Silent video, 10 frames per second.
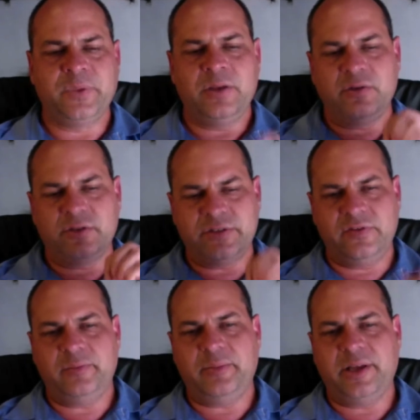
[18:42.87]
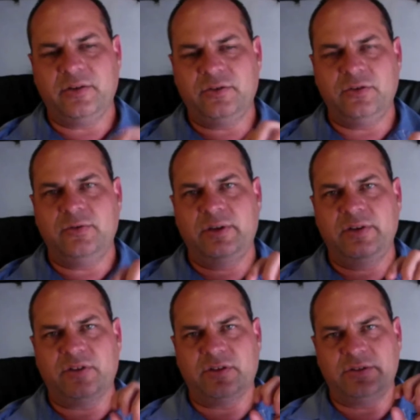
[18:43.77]
Because if you plug your 220
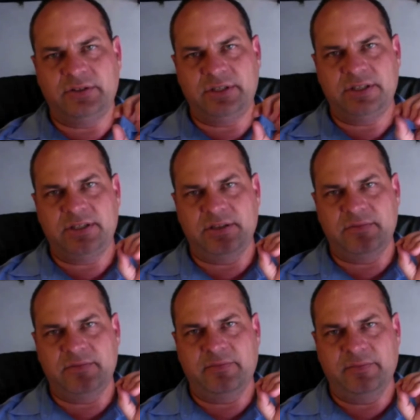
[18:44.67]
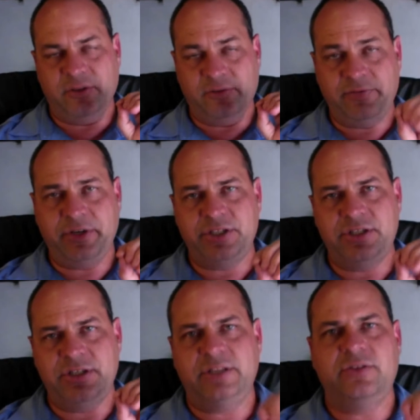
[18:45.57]
volt system, your fridge,
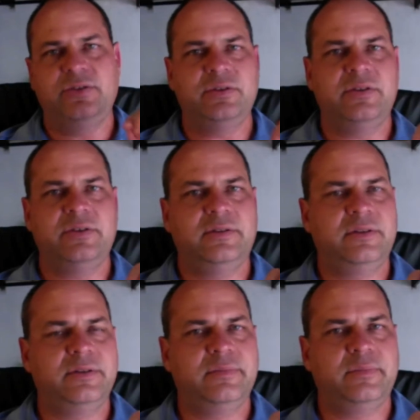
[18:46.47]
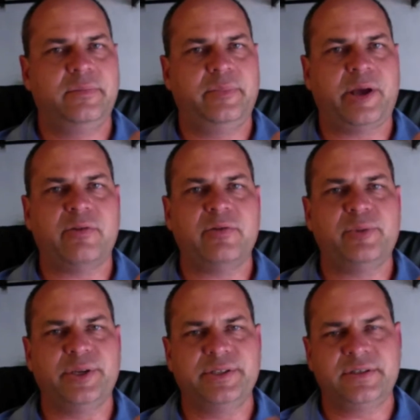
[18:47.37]
into the power
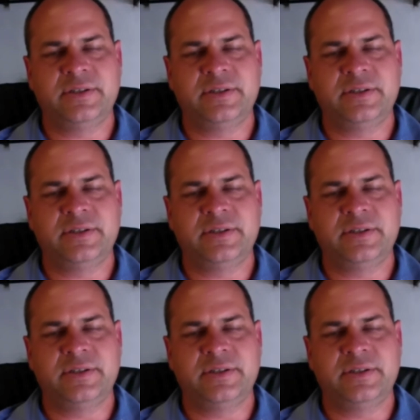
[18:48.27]
points,